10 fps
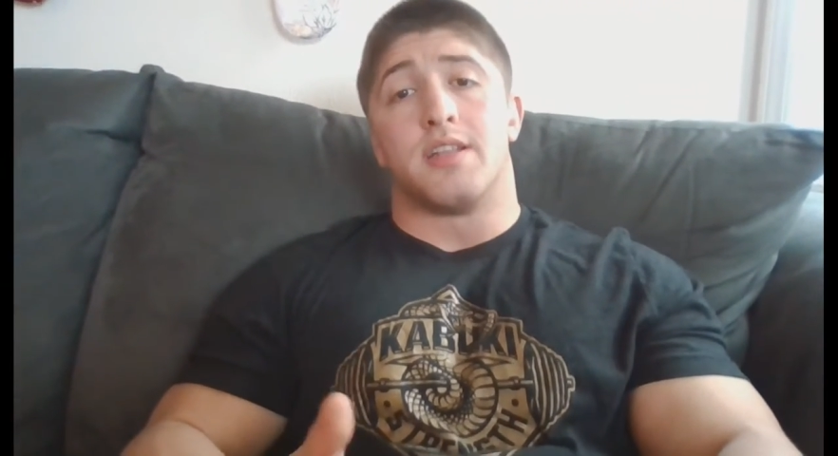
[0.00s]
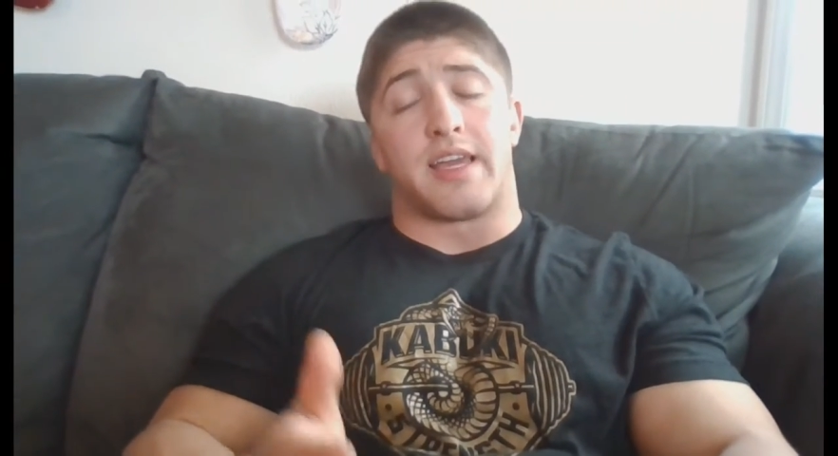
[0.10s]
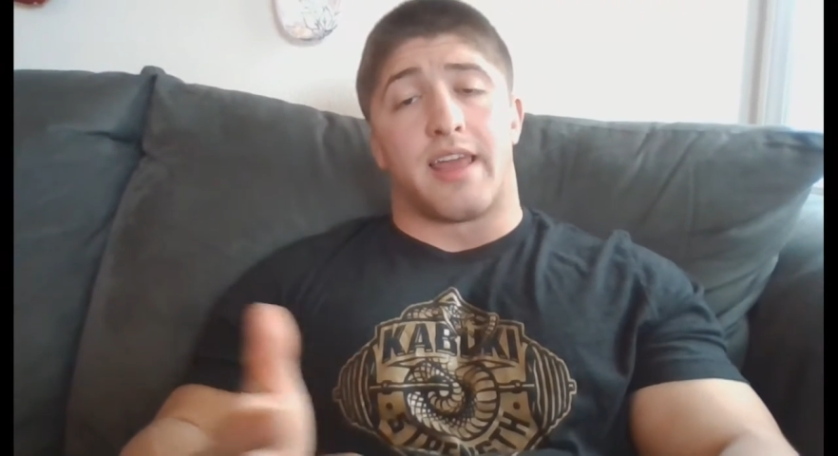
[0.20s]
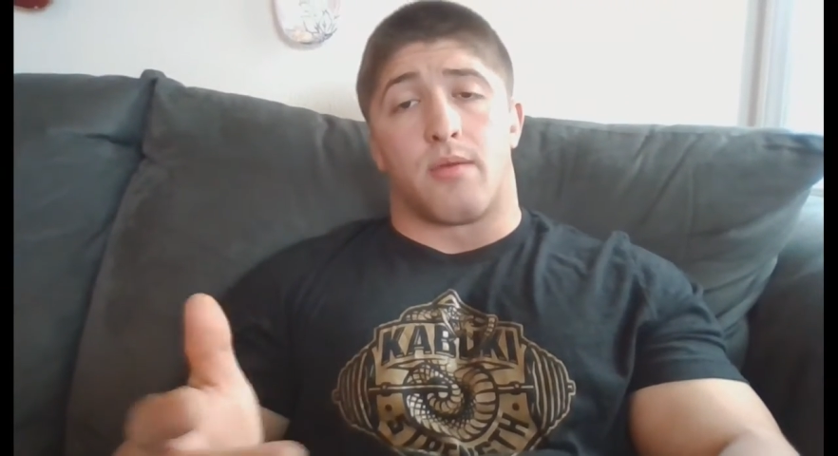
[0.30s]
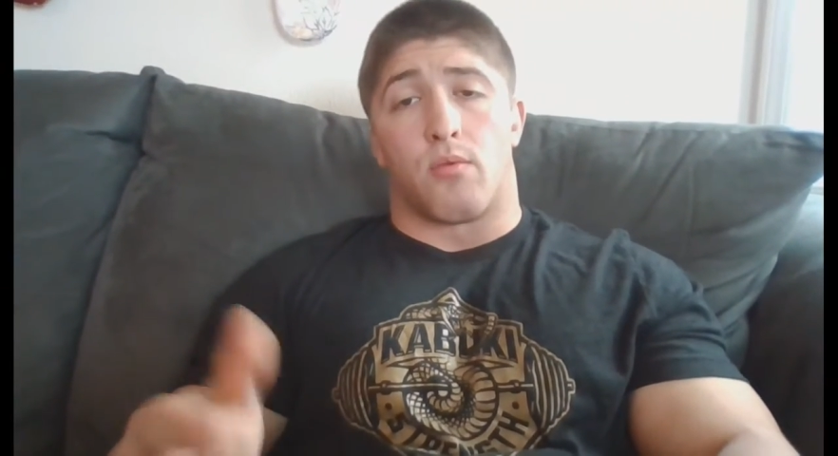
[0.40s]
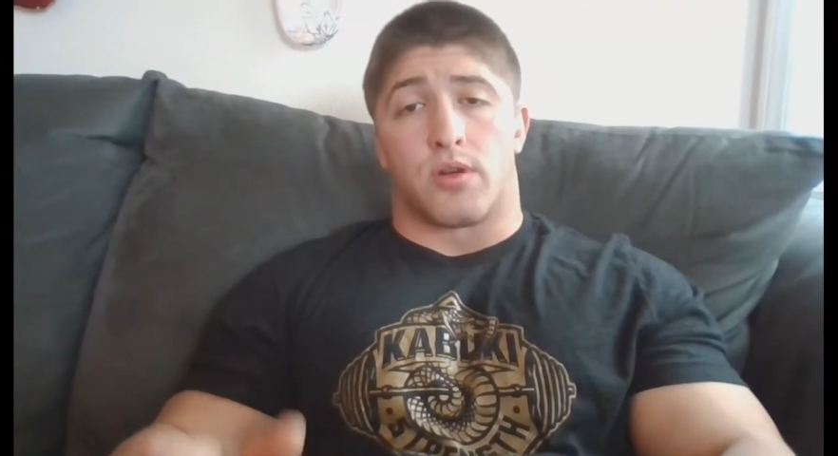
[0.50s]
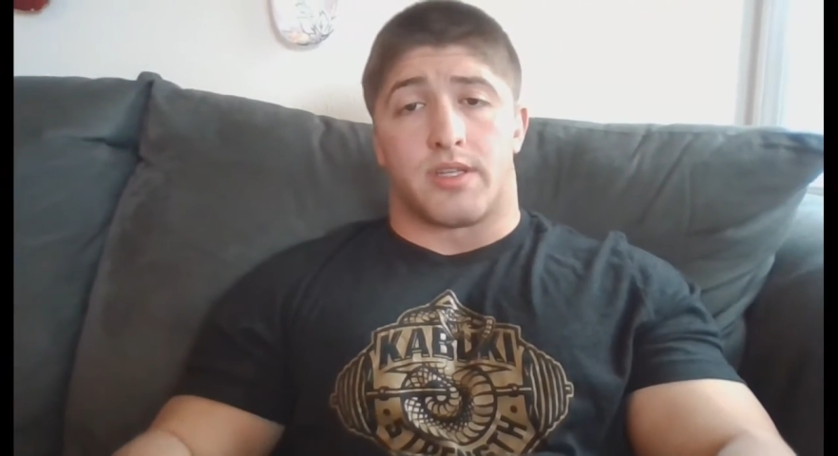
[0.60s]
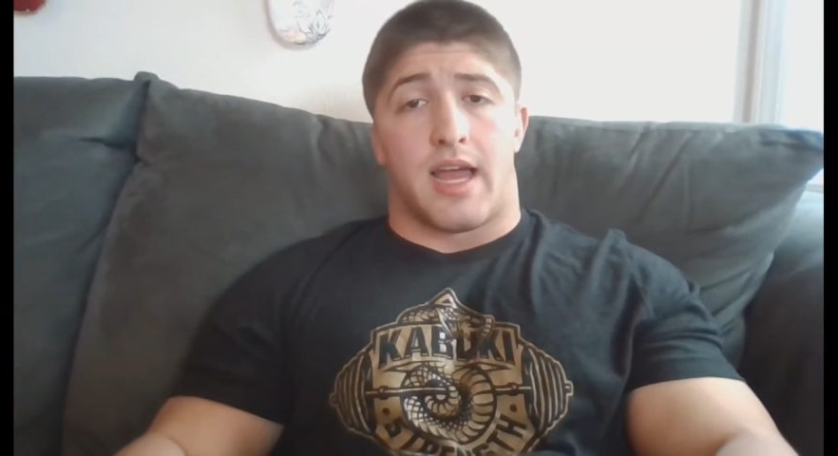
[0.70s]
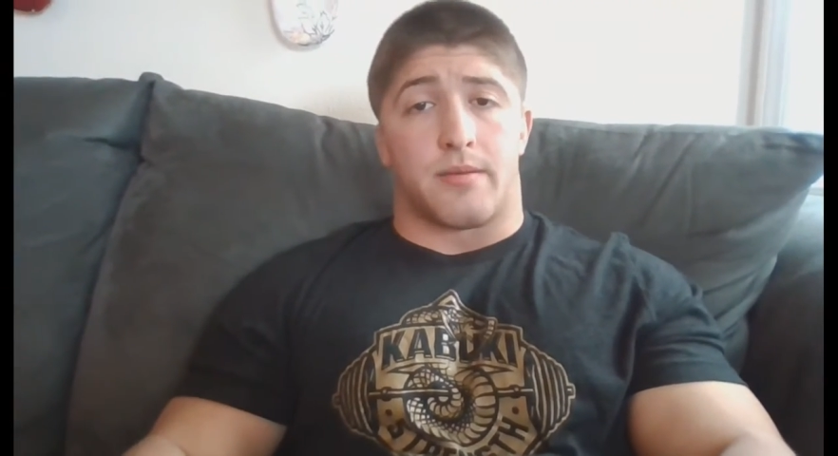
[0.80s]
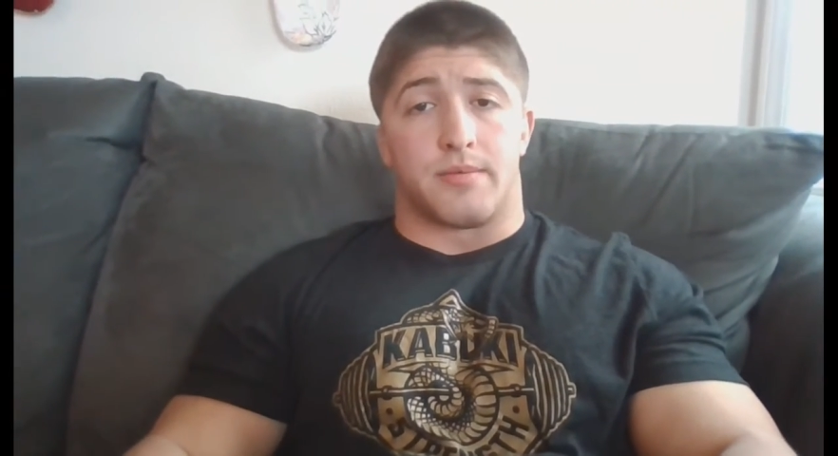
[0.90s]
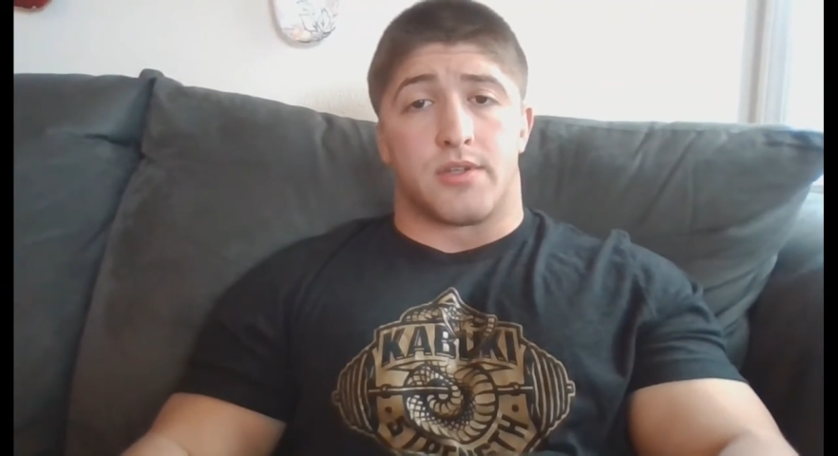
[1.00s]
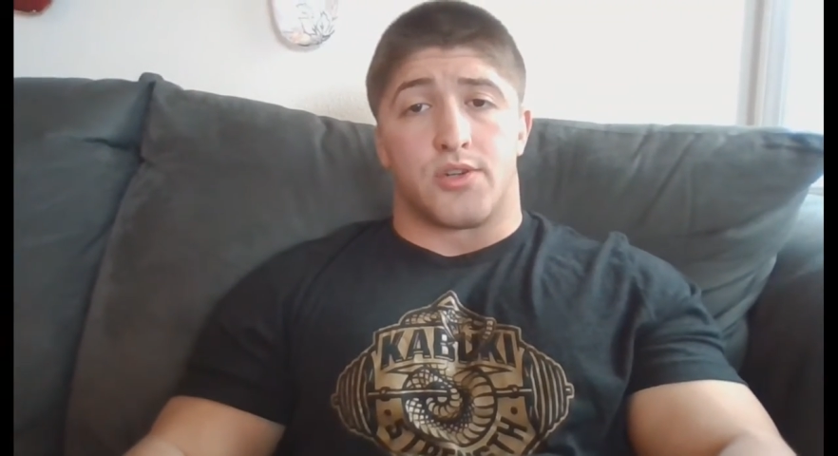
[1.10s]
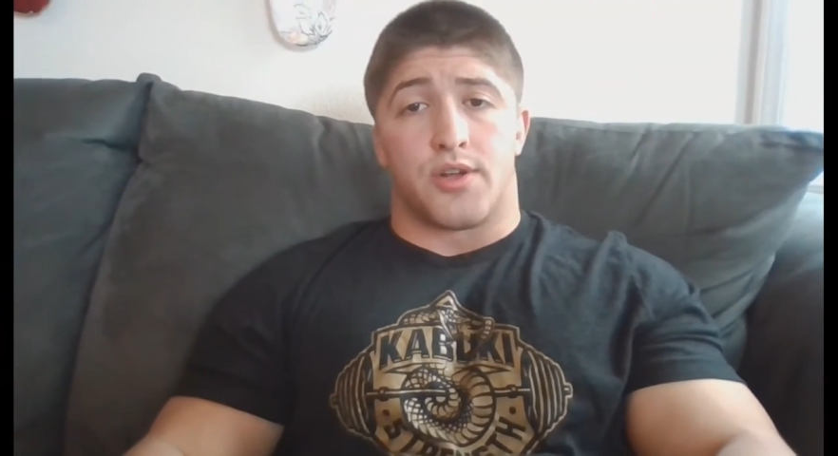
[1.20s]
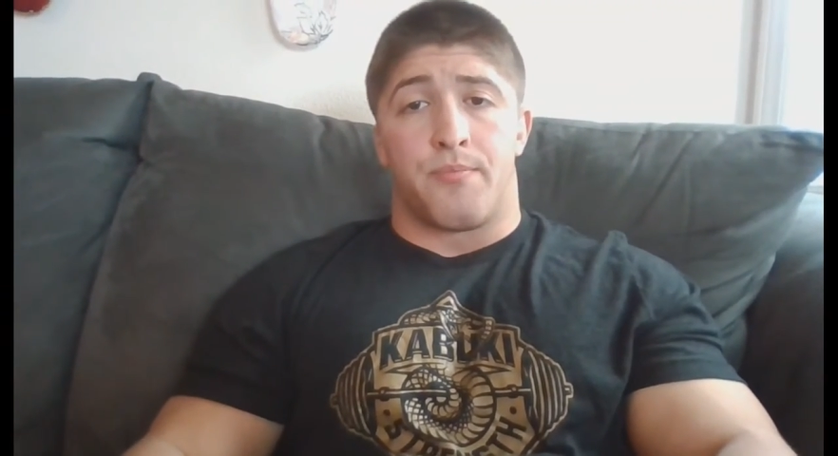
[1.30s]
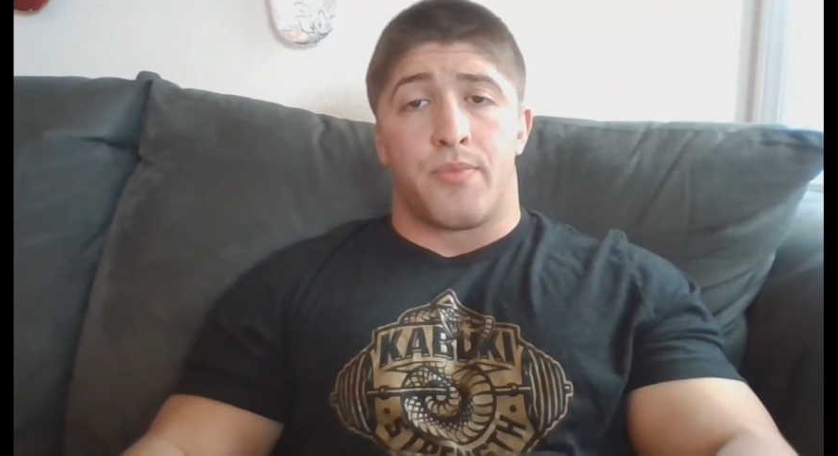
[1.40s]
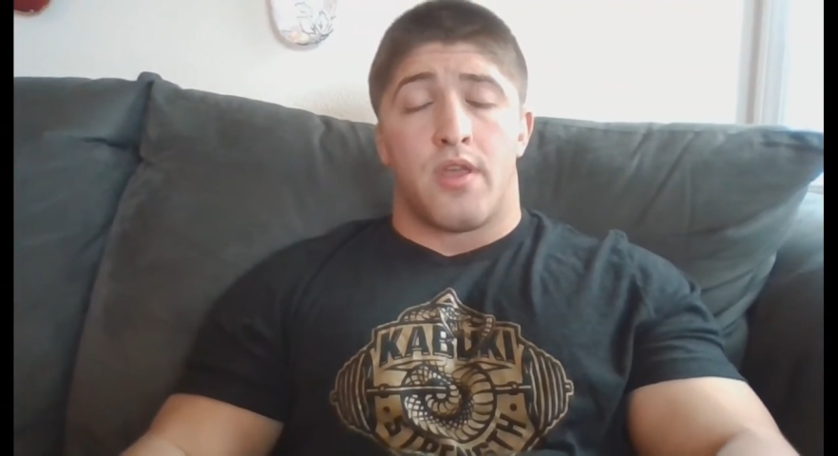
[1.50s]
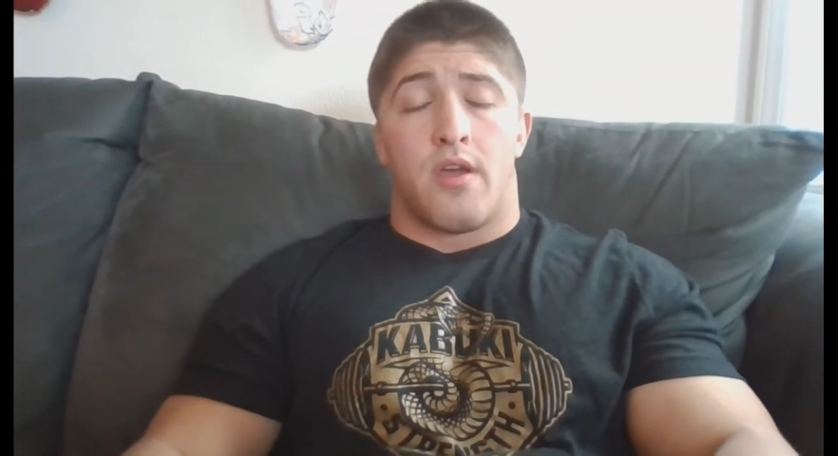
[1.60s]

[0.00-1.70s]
get in a more stacked position.